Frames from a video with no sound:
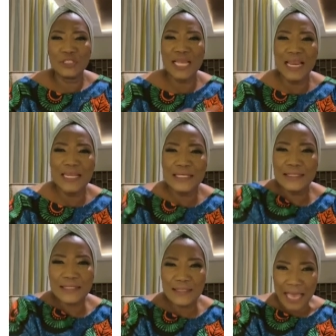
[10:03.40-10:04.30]
that lady
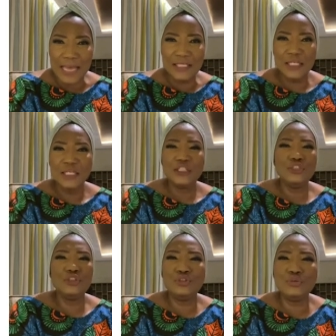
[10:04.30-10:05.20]
said,
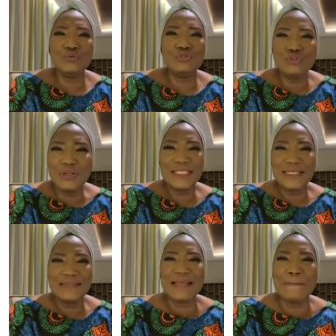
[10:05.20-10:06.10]
you don't
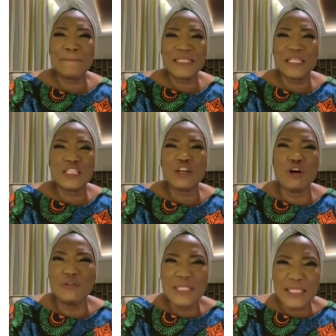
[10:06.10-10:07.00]
need that person's
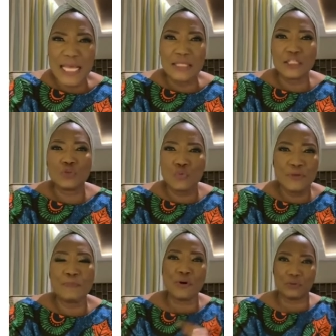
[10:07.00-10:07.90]
consent to
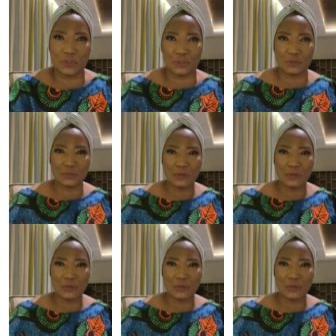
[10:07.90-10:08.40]
report.